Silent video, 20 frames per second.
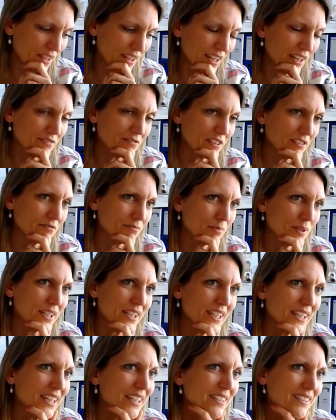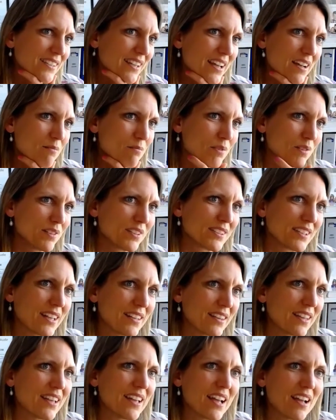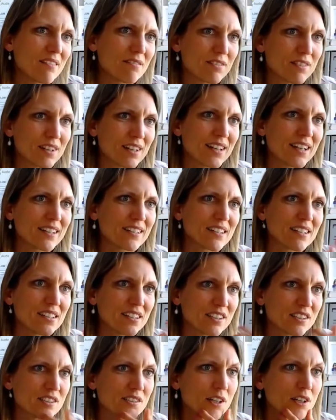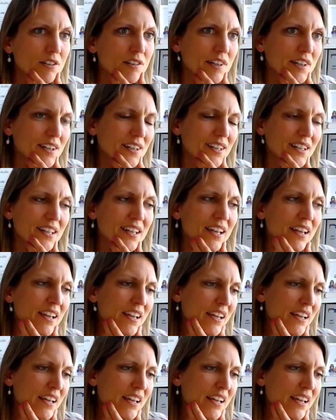FFPE samples that they have collected historically.